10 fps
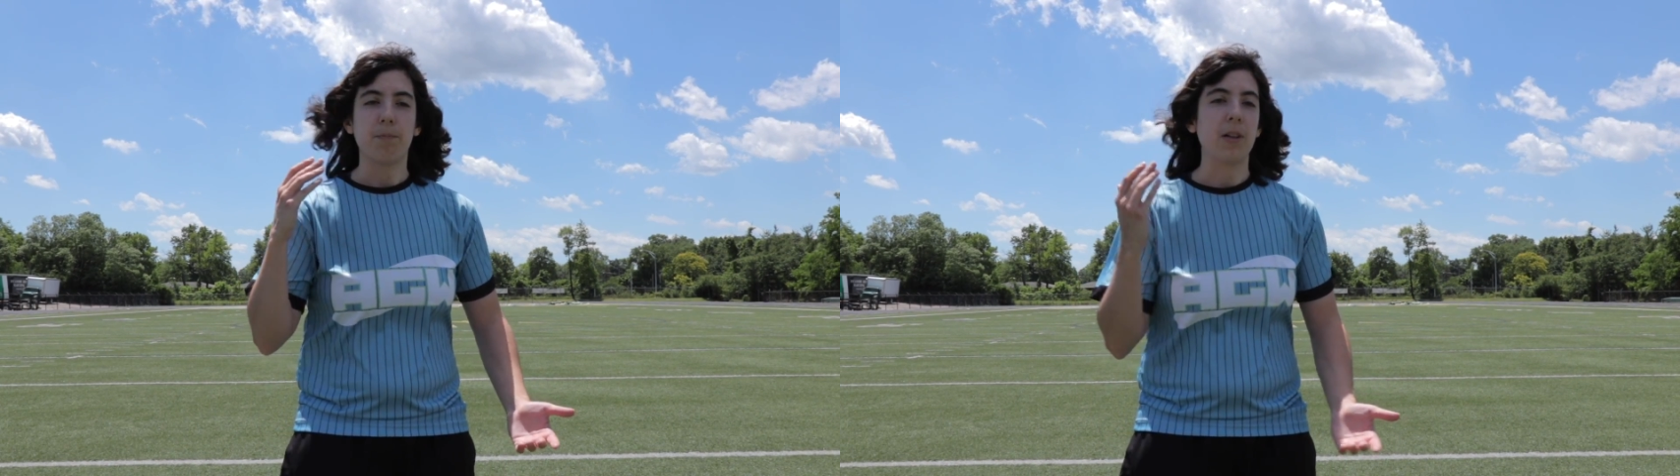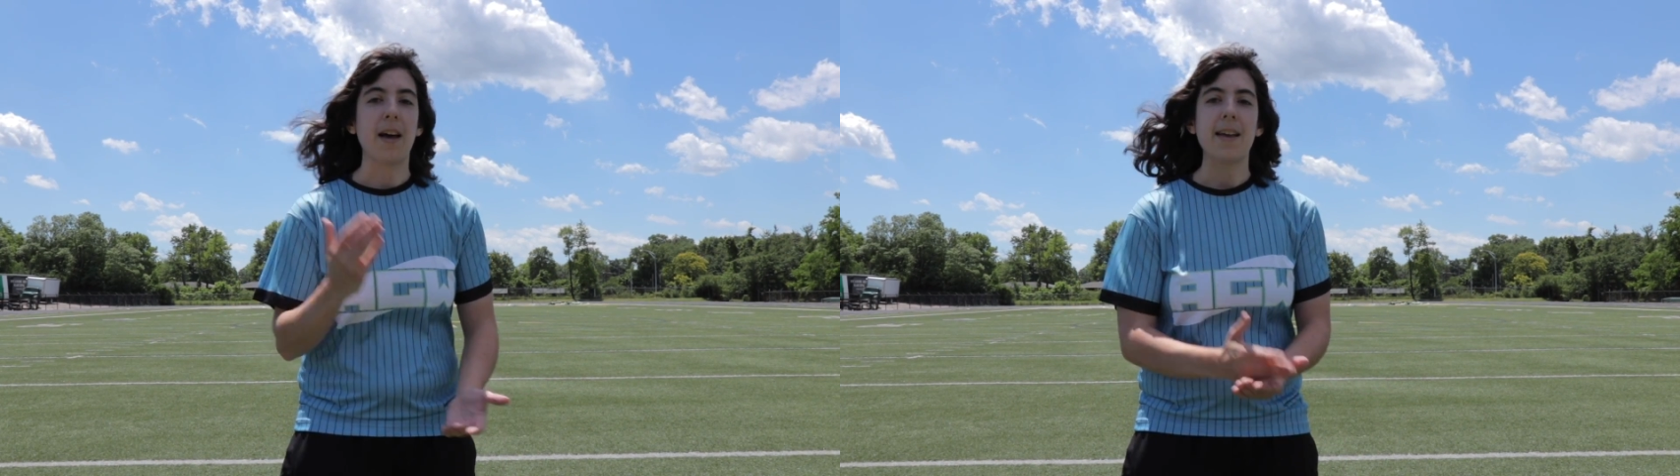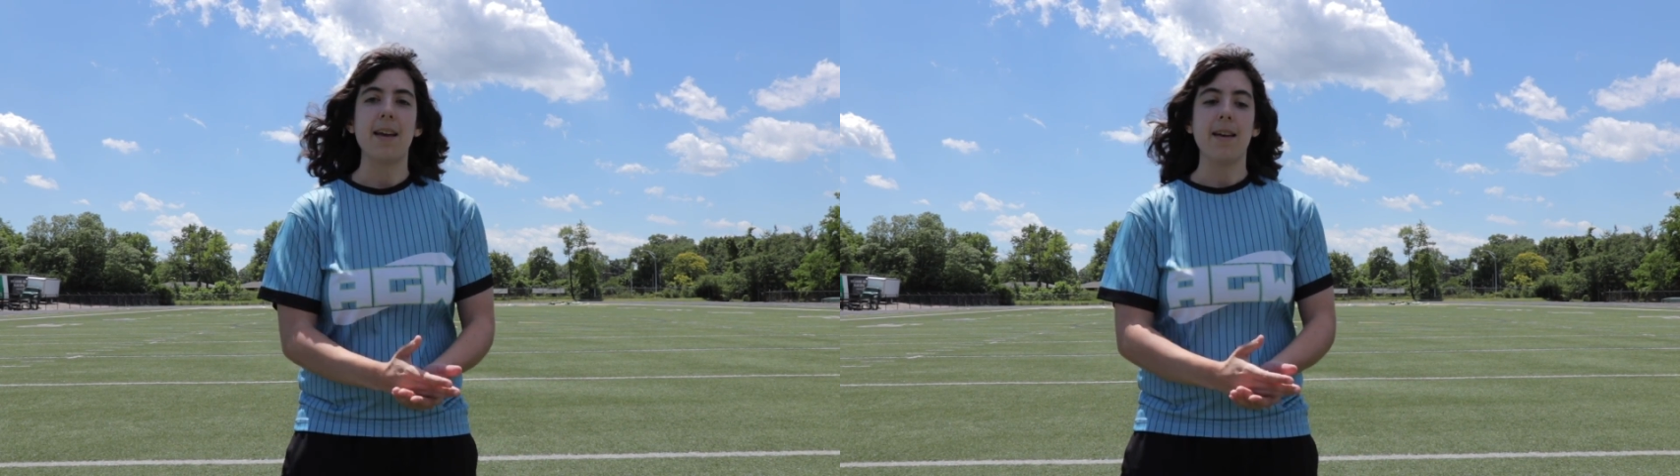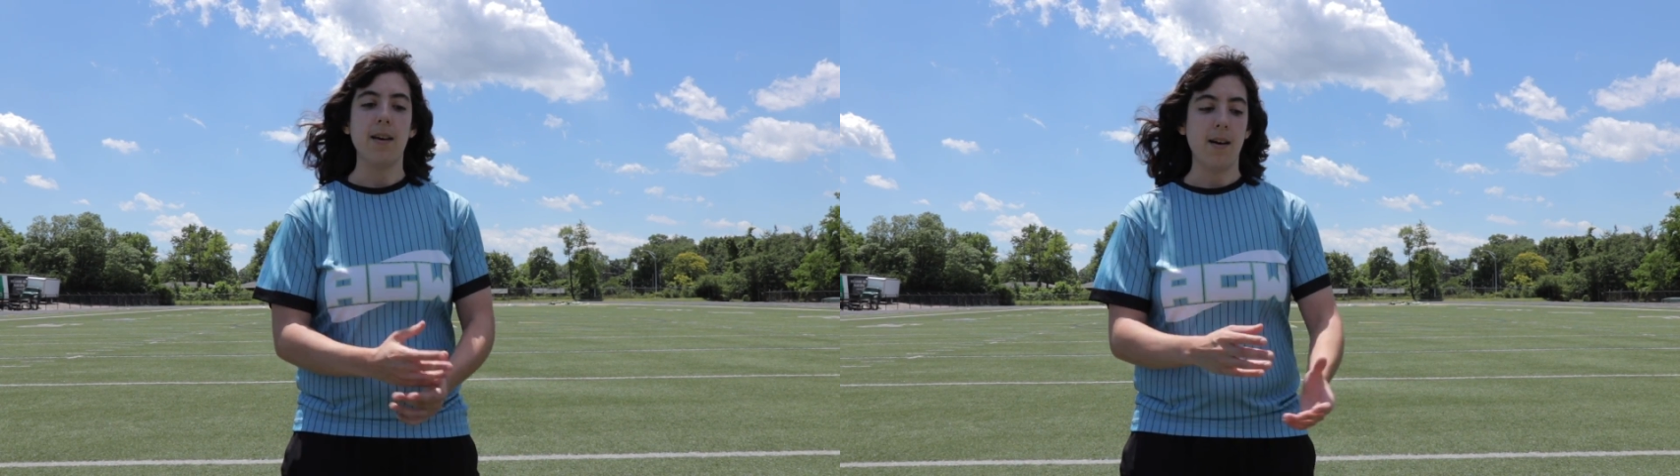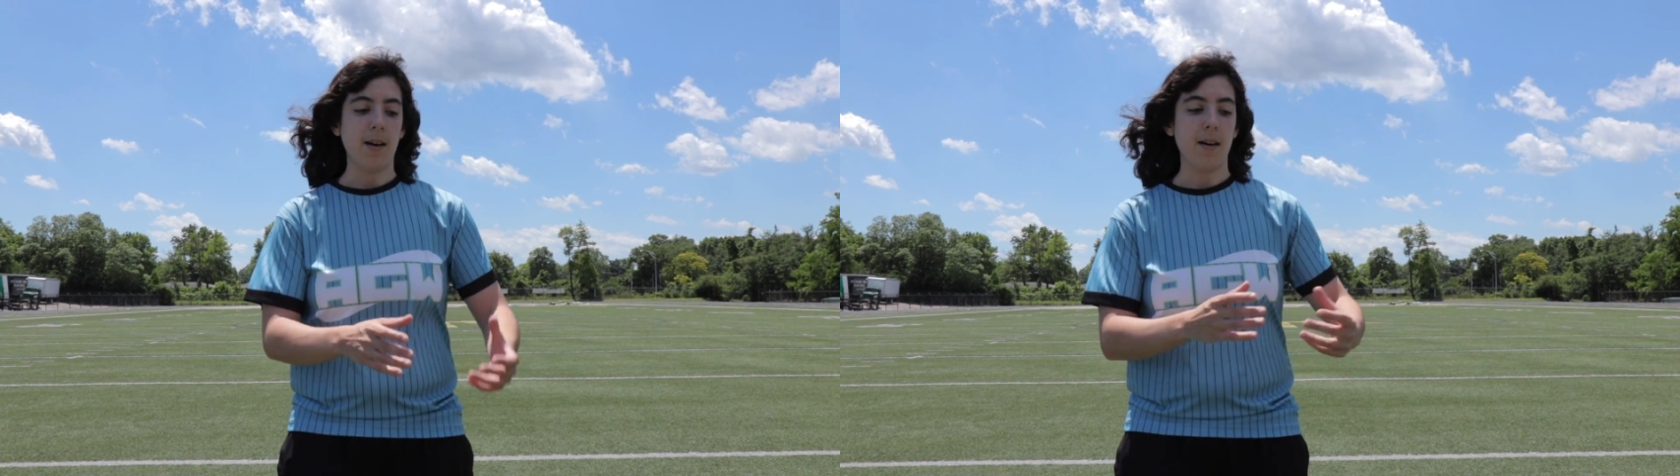Play in
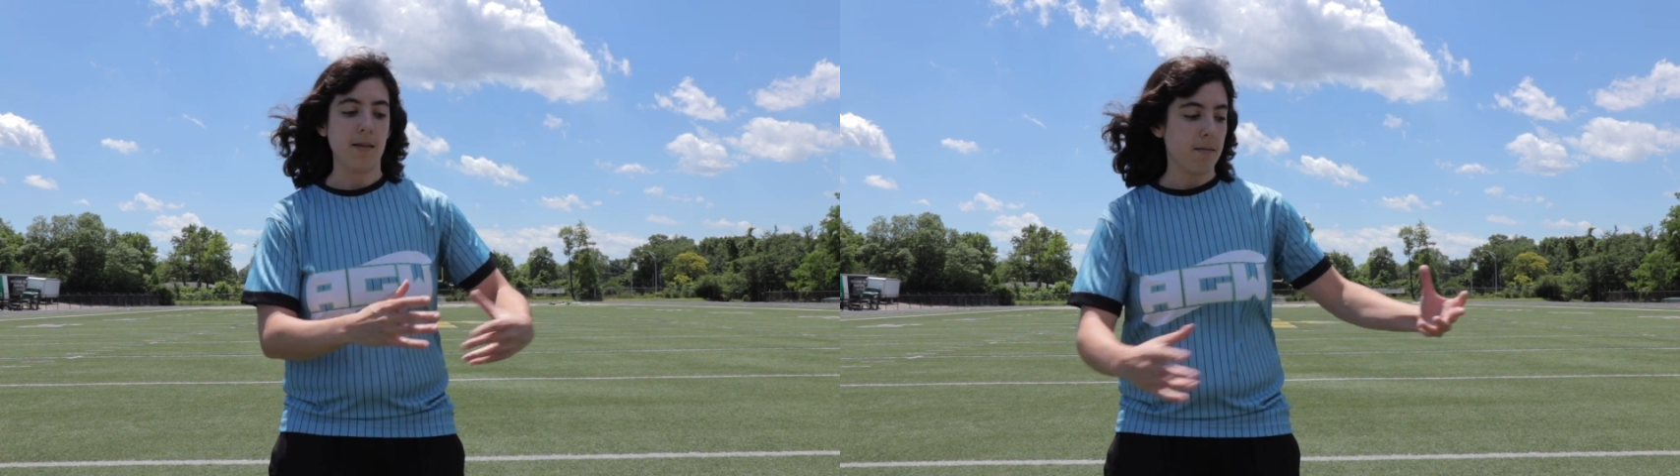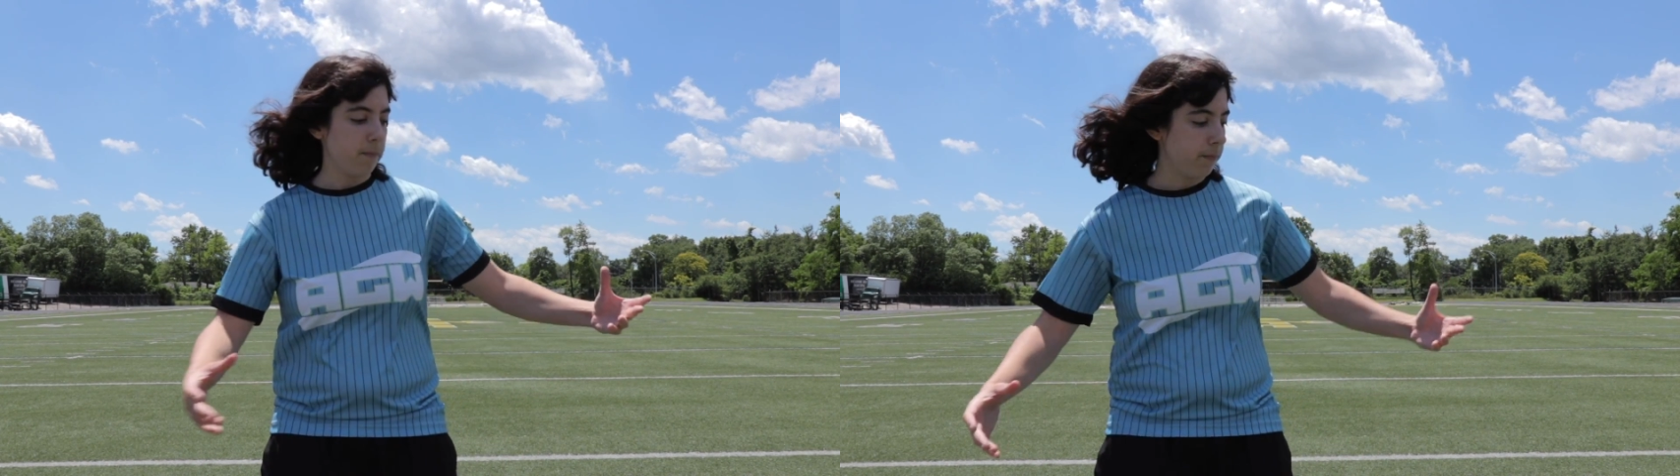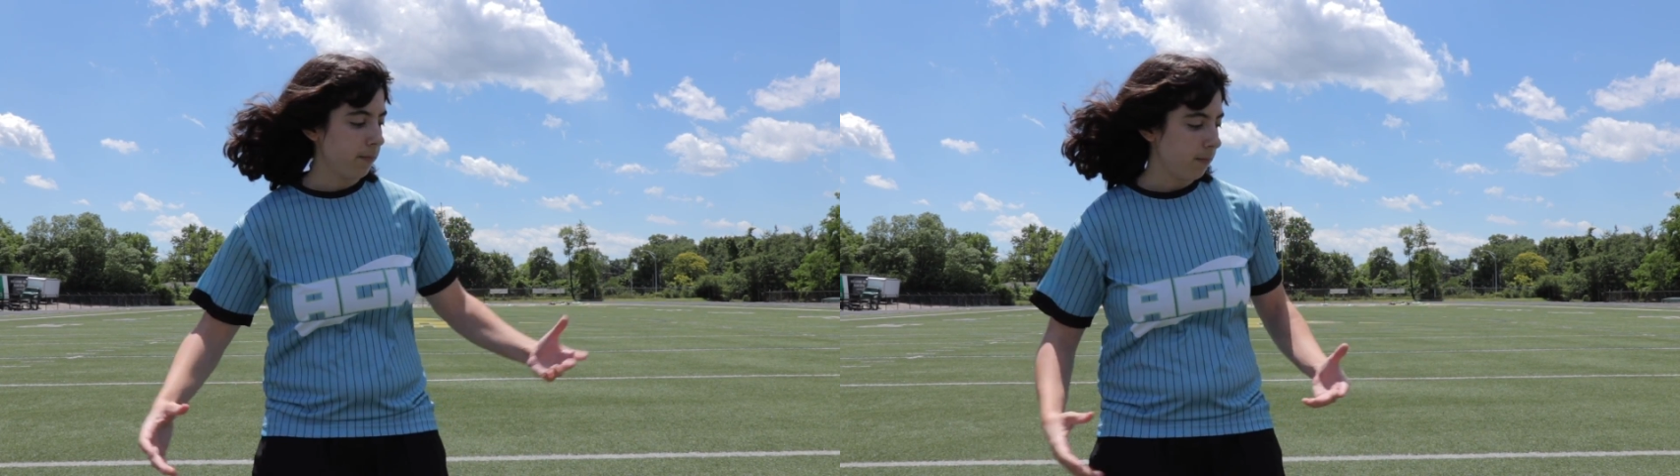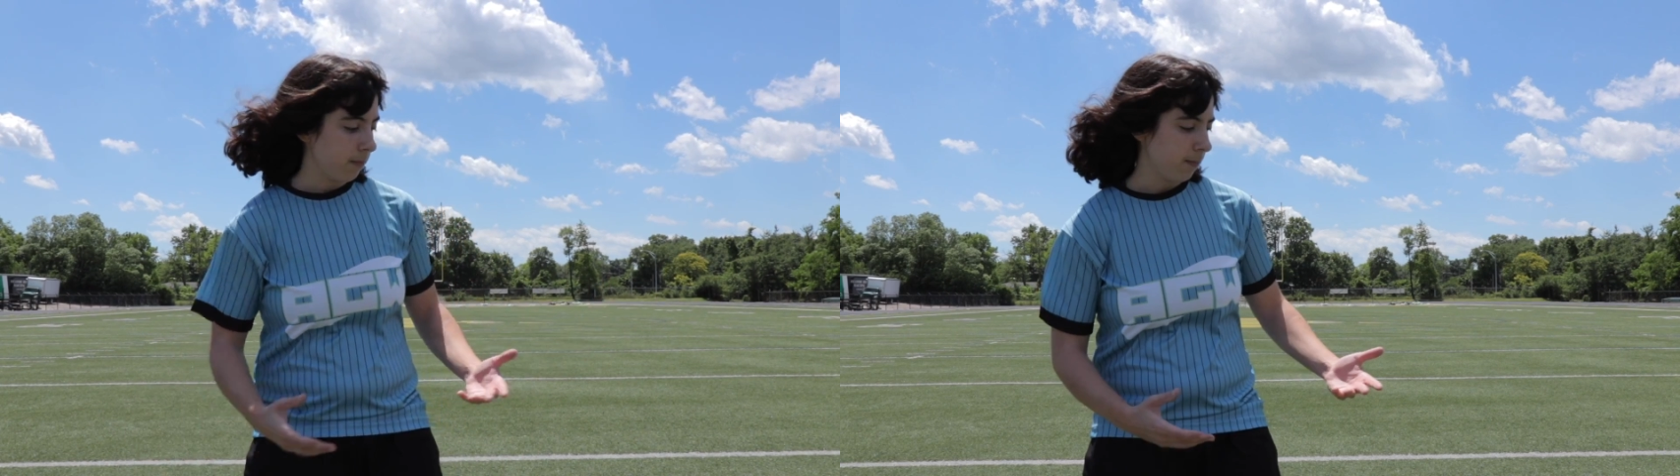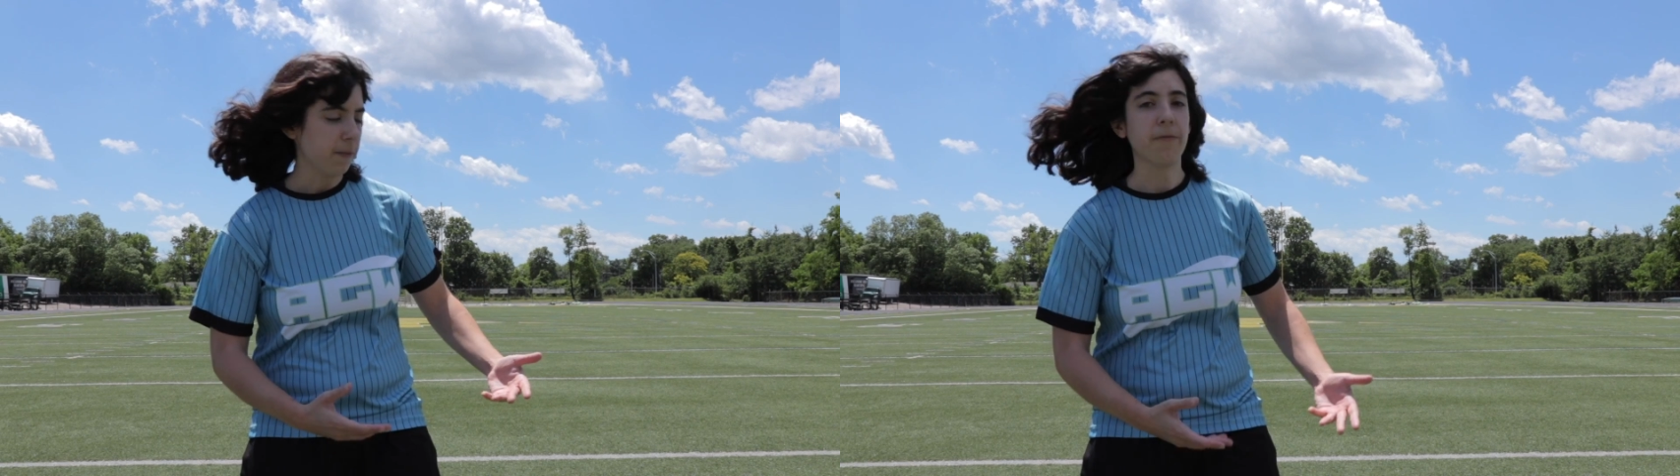a
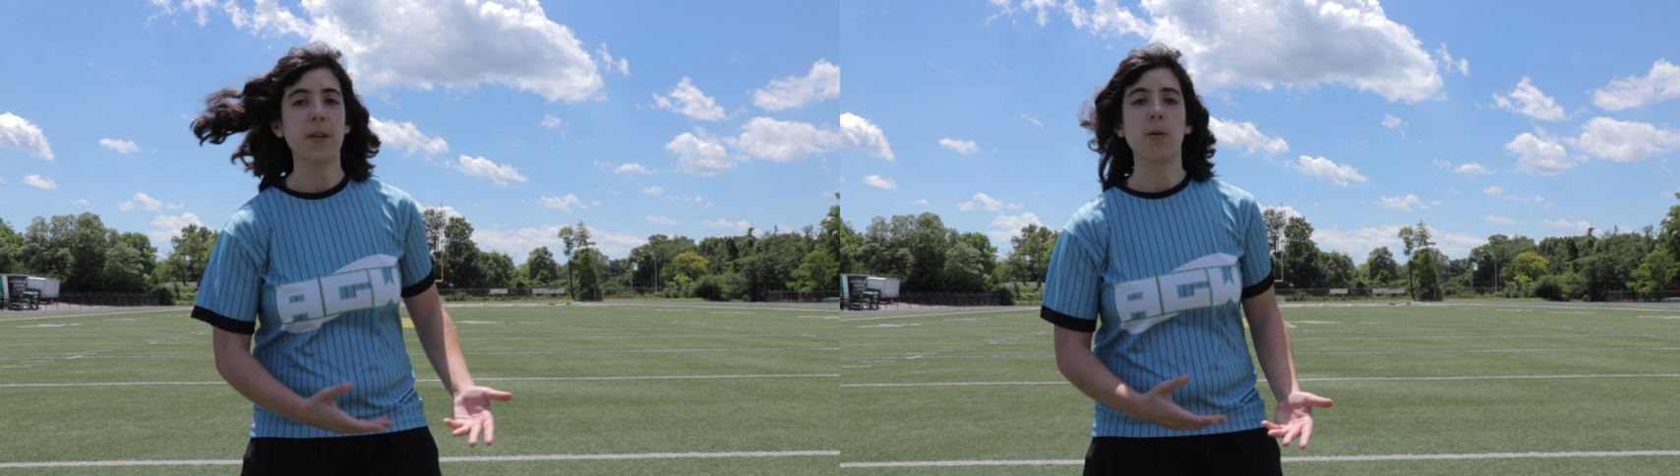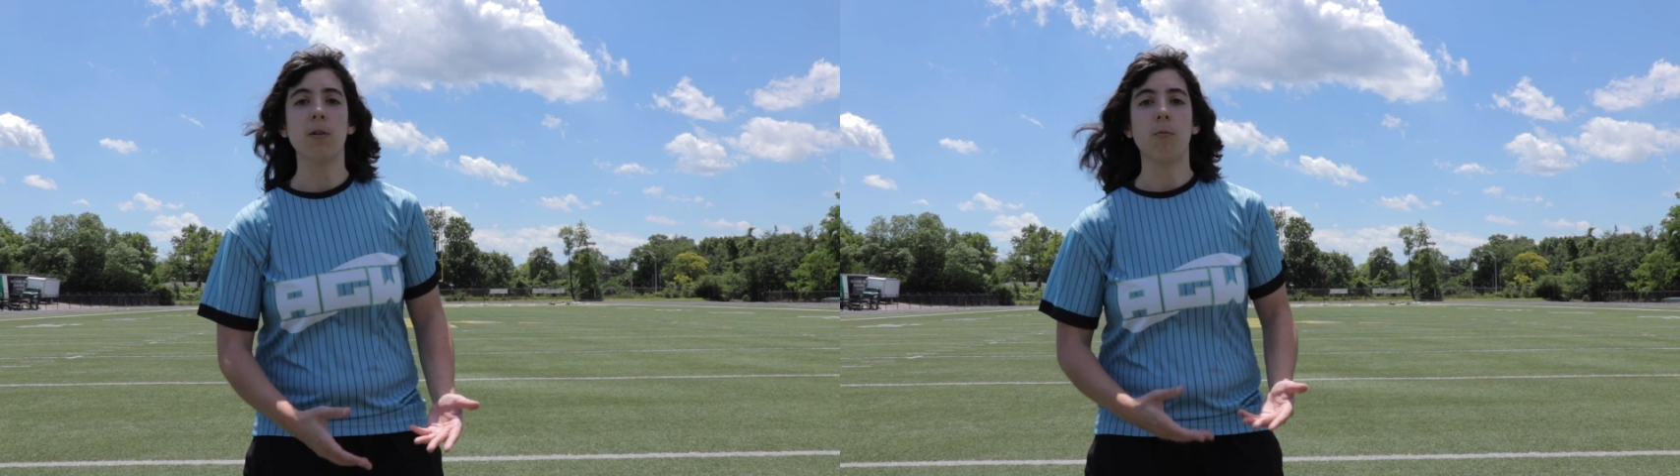field